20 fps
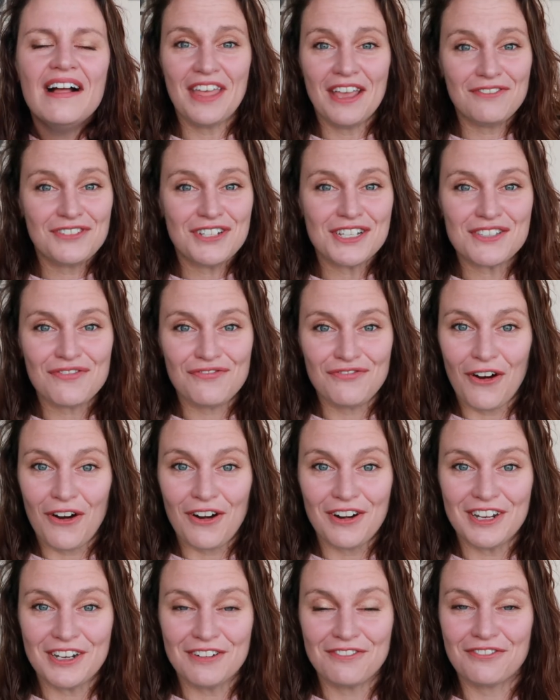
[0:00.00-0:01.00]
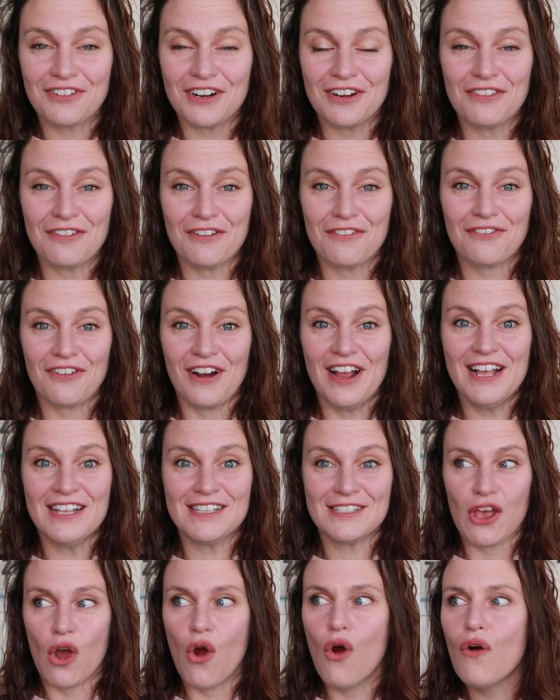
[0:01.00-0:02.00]
They've just farted in front of their
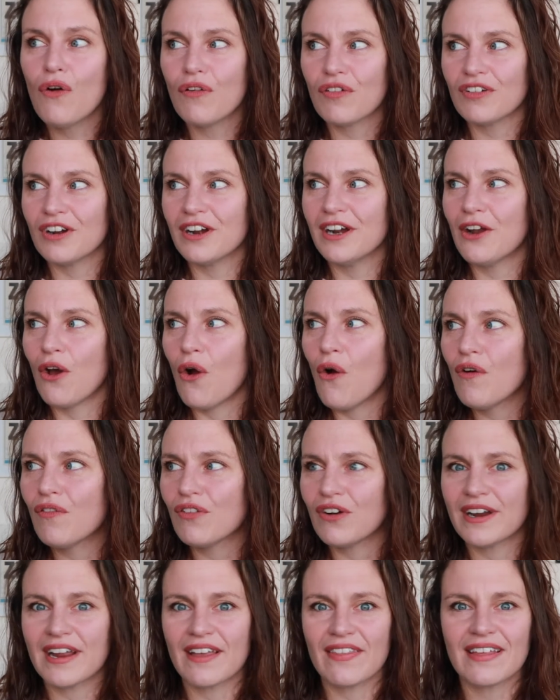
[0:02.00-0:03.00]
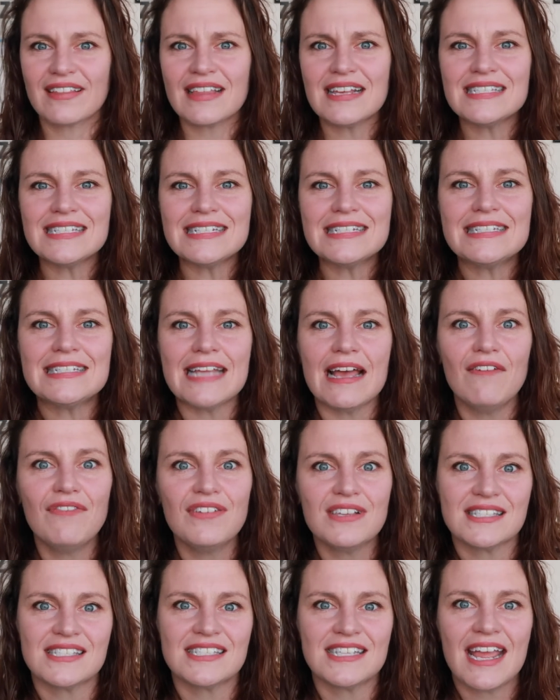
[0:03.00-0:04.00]
friends over and over again. Like that's
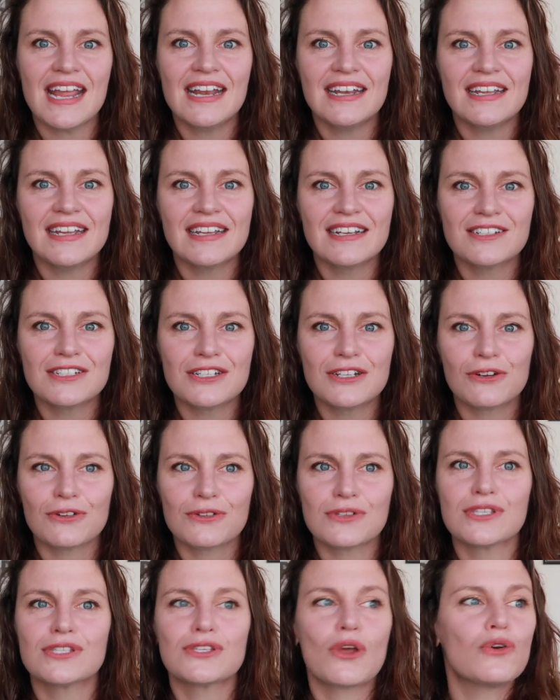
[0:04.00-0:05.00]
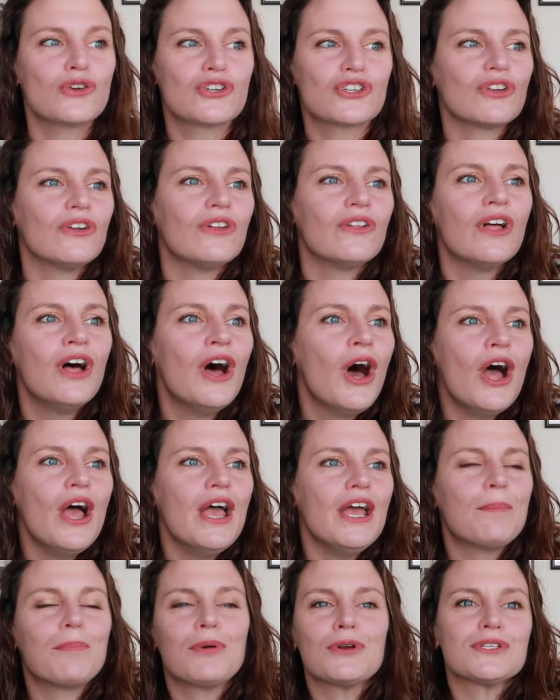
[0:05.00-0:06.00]
devastating to your social
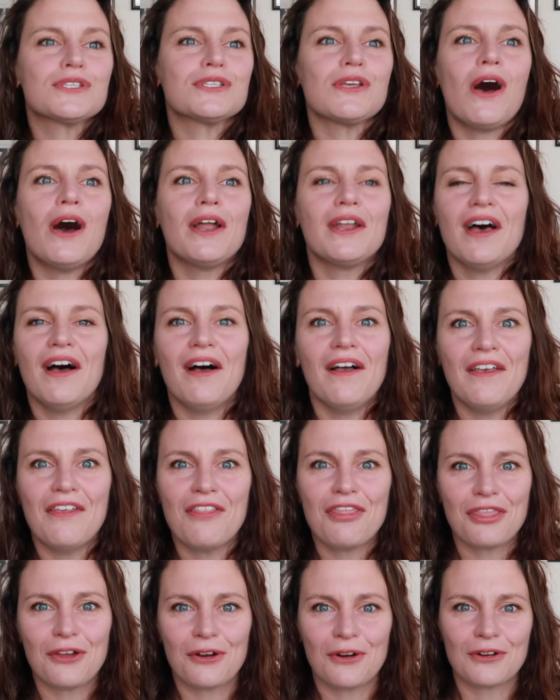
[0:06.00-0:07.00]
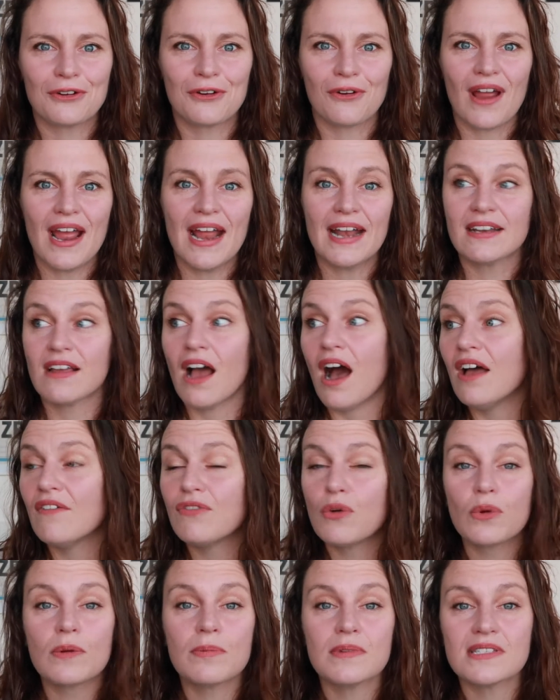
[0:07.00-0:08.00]
persona in third grade. God,
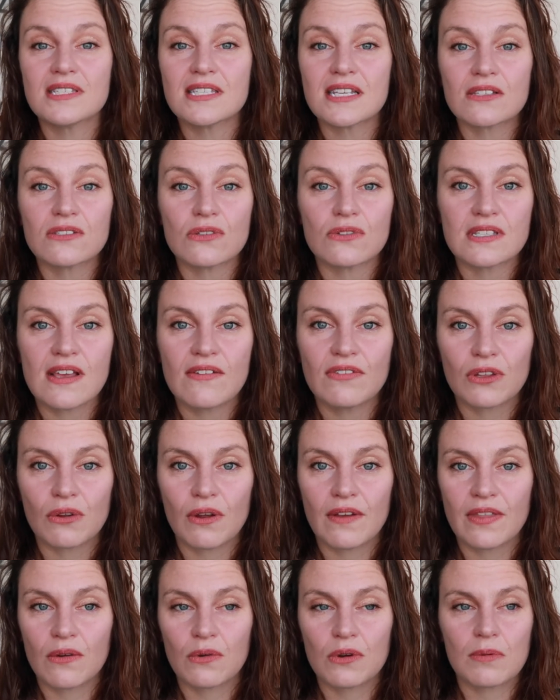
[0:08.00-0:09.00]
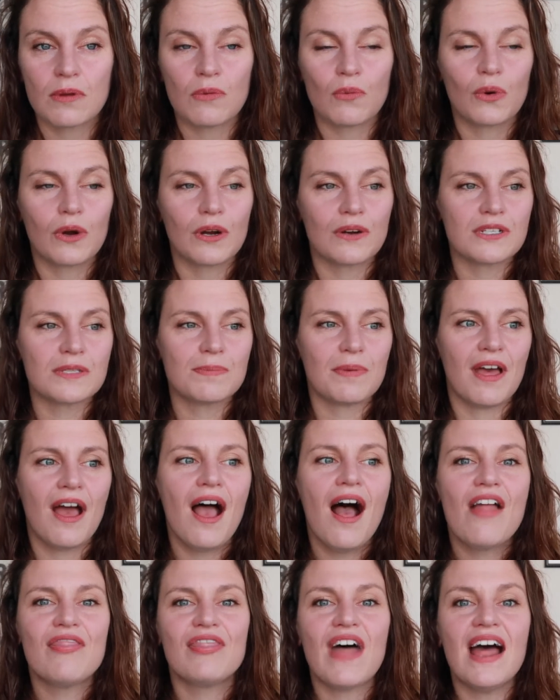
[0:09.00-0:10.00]
if it would have been sixth or seventh grade, that would have been worse. But
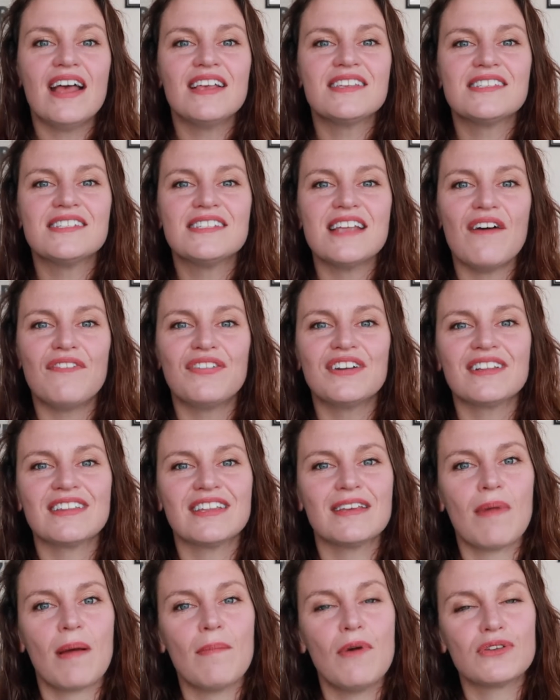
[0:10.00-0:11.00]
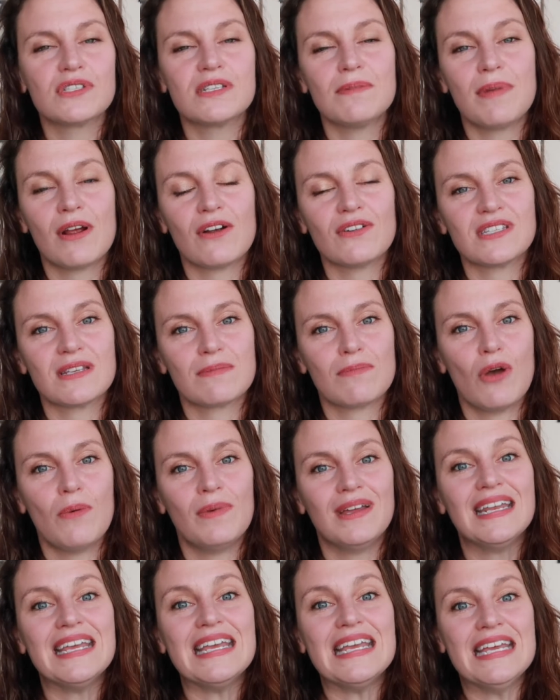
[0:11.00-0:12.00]
that is definitely my most embarrassing
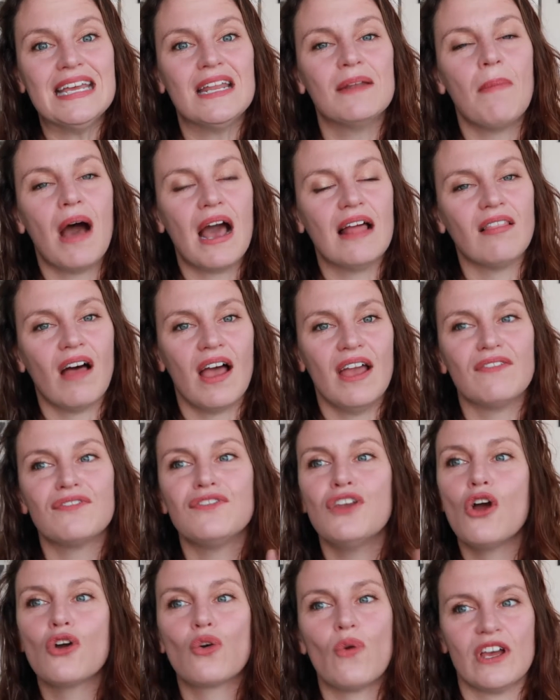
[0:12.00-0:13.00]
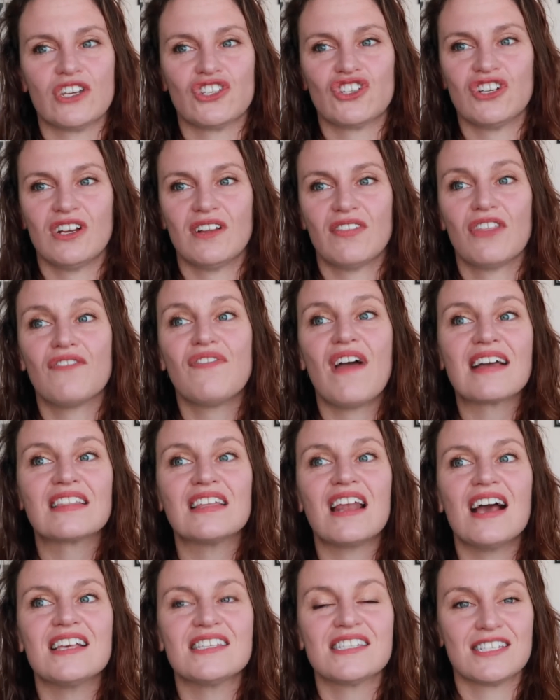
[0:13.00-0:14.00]
moment in my life. No question. The fact
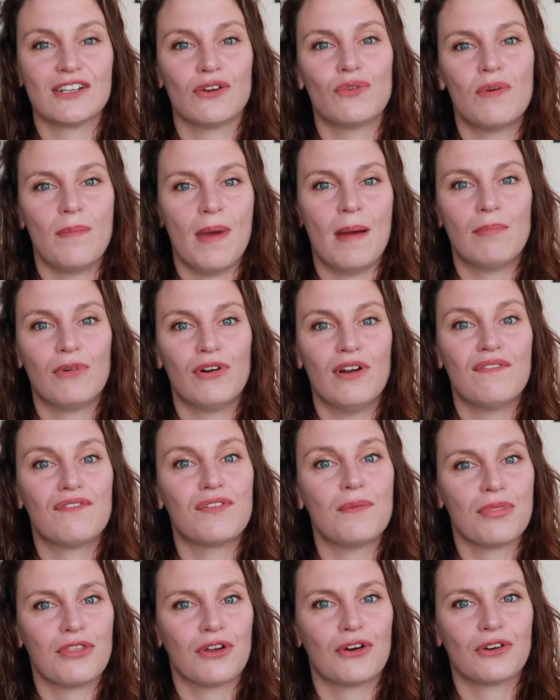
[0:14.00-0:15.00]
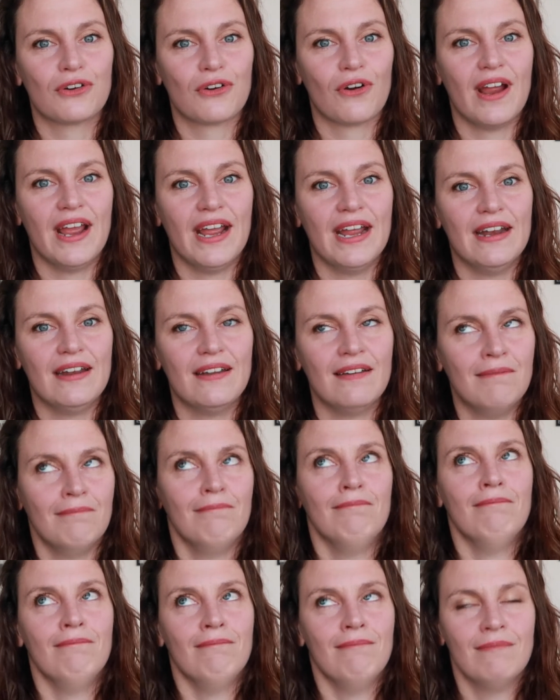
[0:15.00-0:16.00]
that I still remember it from third grade,
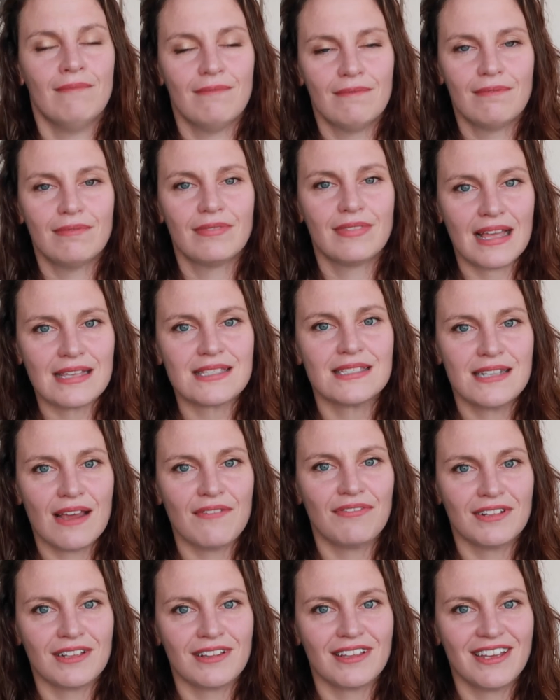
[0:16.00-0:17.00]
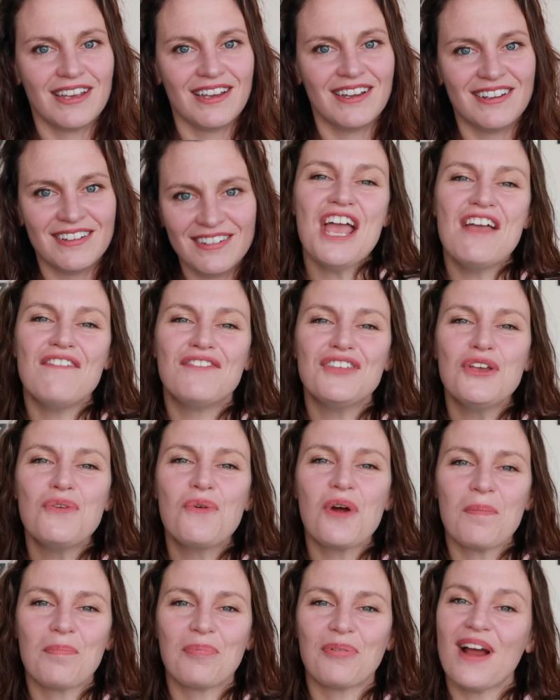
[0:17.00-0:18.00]
that's definitely it. If you
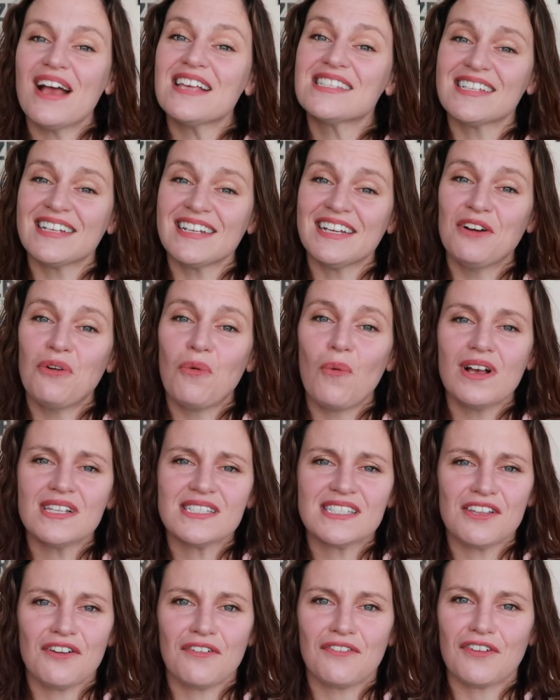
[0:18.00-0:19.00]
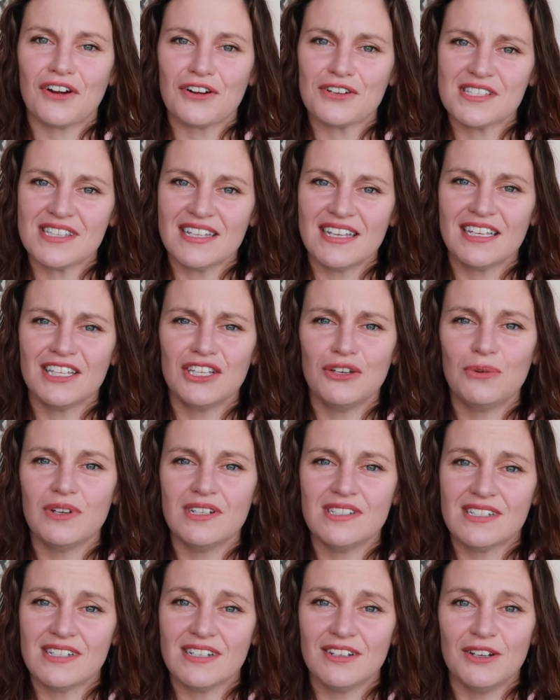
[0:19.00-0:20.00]
were president, what's the first thing you
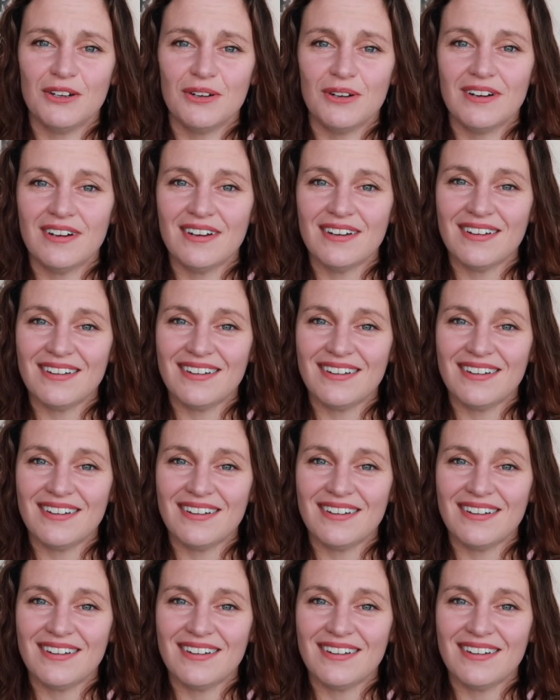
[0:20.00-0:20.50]
would do?